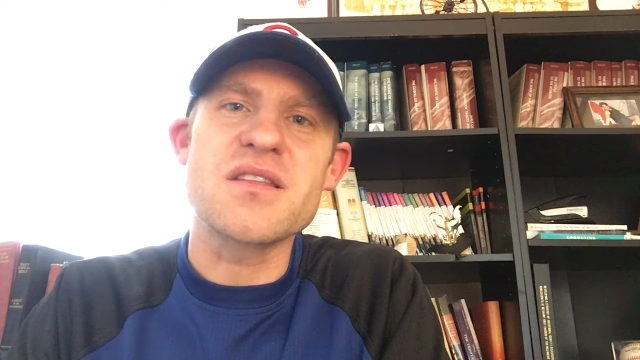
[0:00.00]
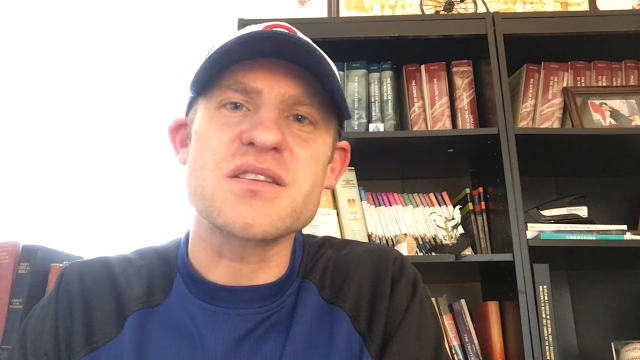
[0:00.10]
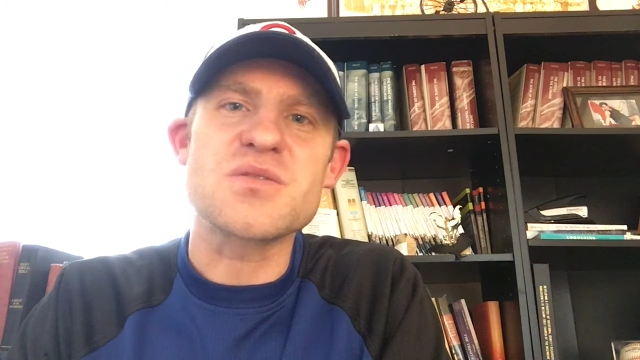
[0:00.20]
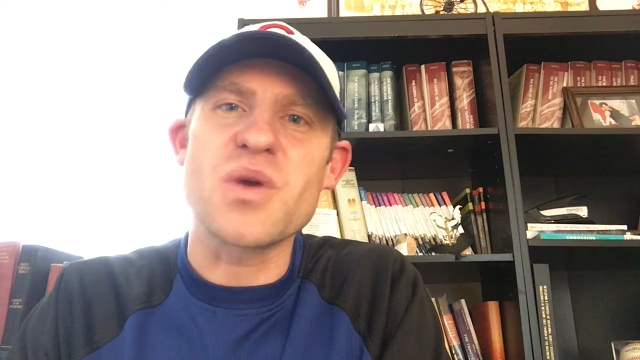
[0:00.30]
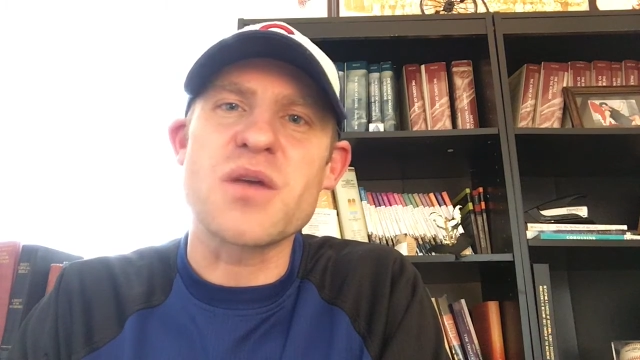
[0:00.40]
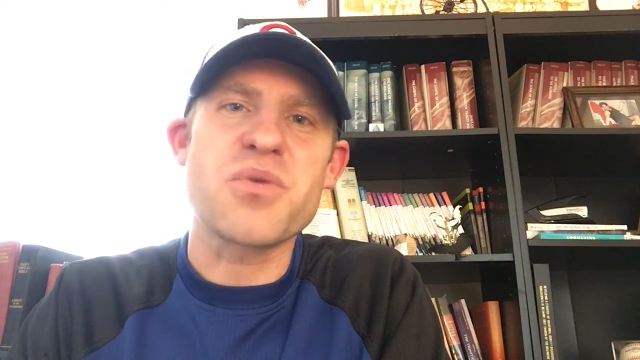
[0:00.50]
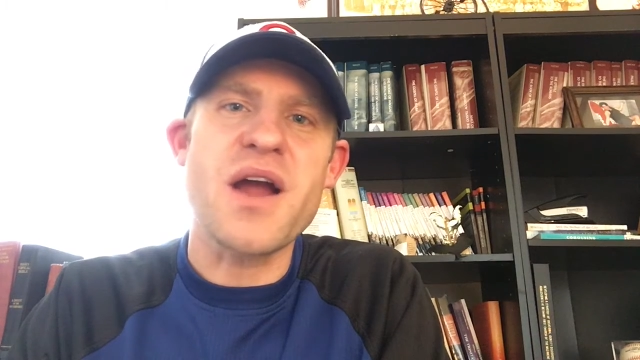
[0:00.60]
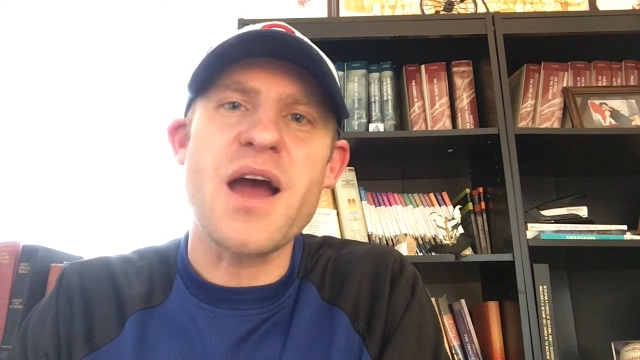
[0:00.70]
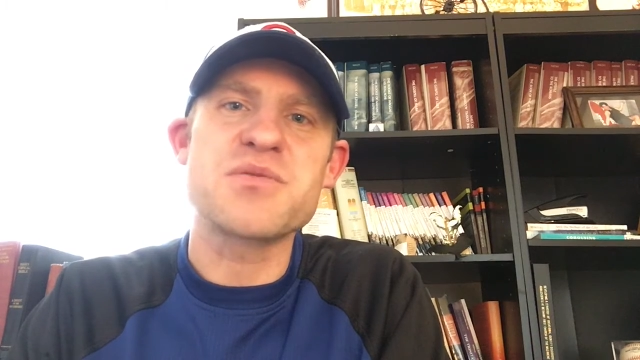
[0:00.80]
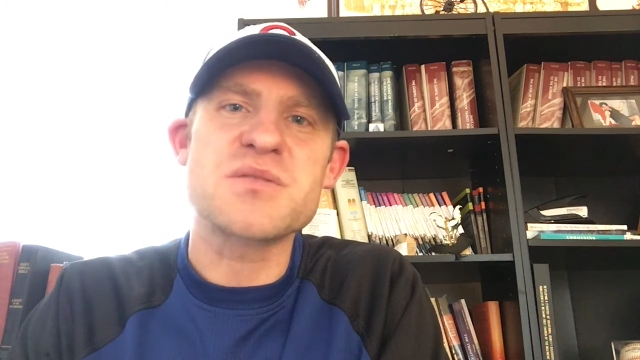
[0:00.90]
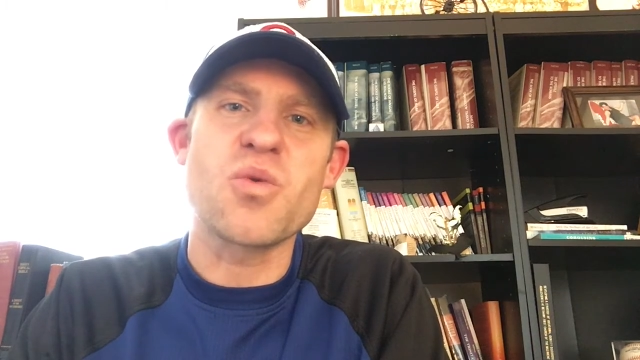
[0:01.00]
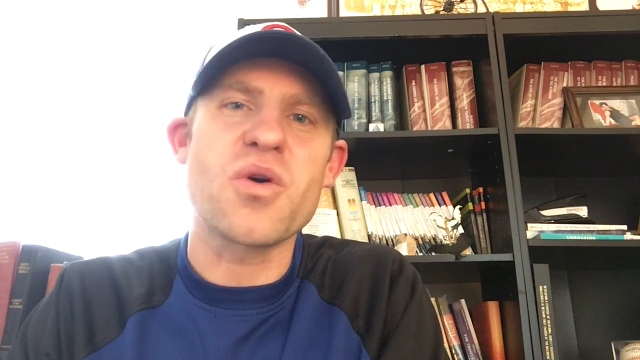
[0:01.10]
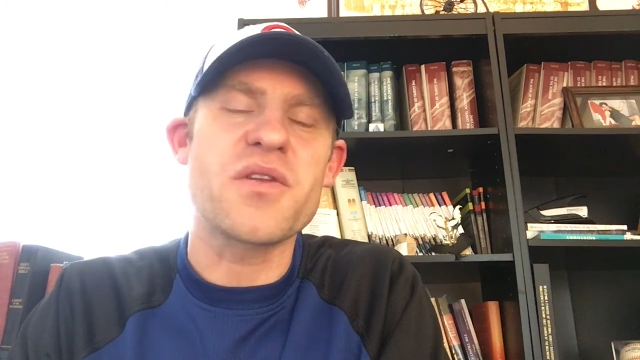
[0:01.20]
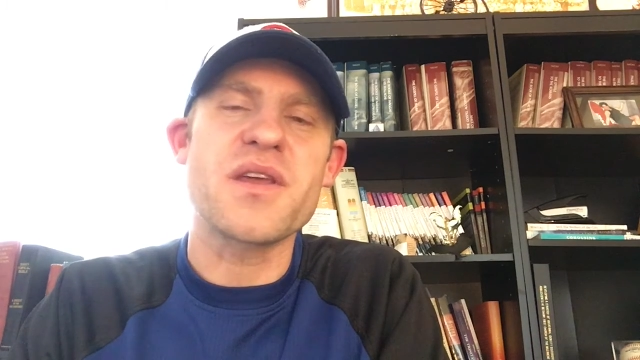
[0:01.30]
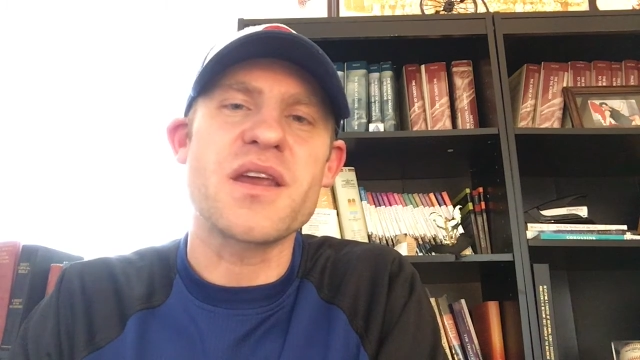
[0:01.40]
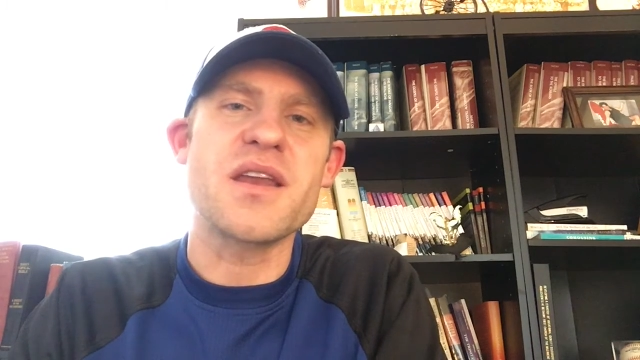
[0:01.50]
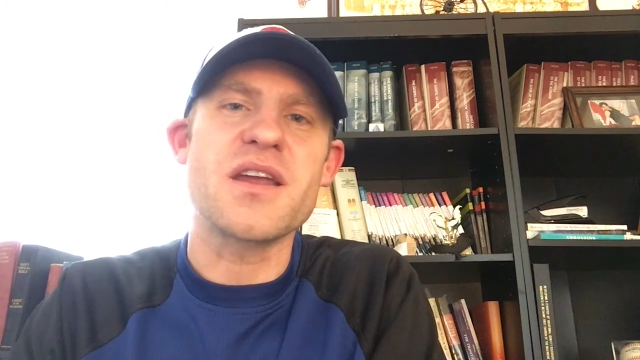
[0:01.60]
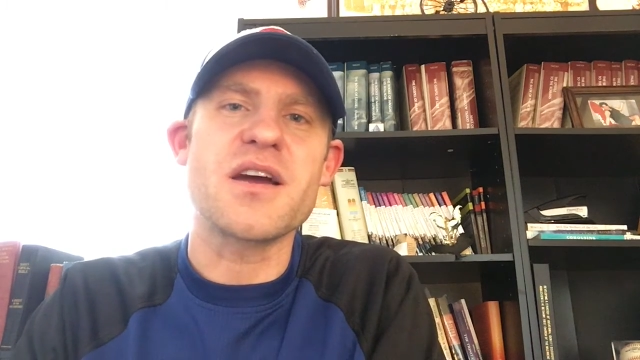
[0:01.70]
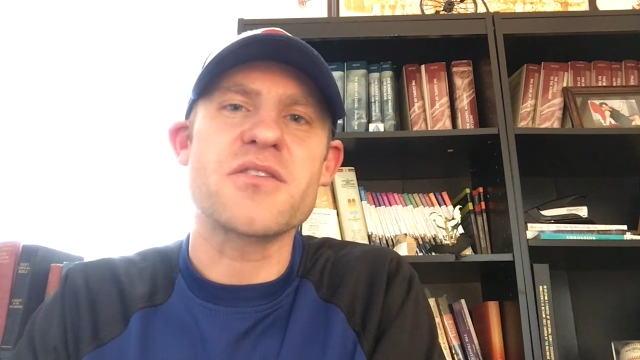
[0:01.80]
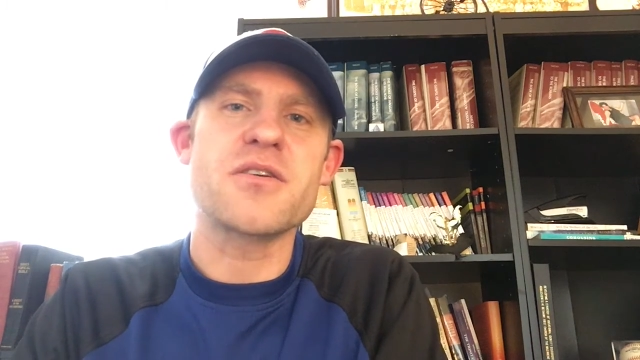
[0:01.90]
this week, perhaps more than
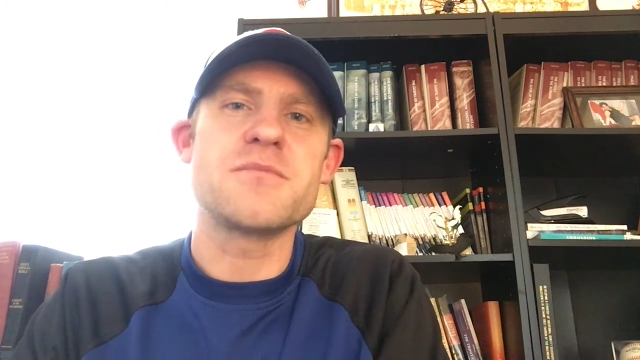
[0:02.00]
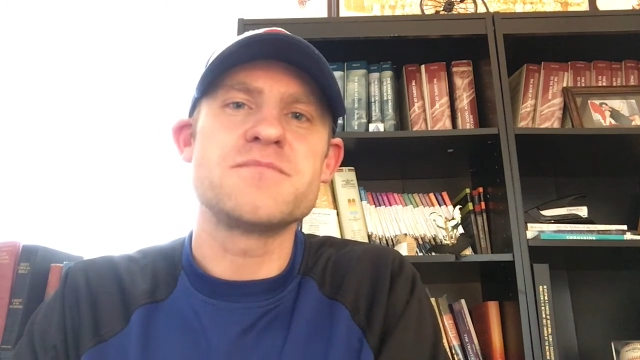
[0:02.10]
any other.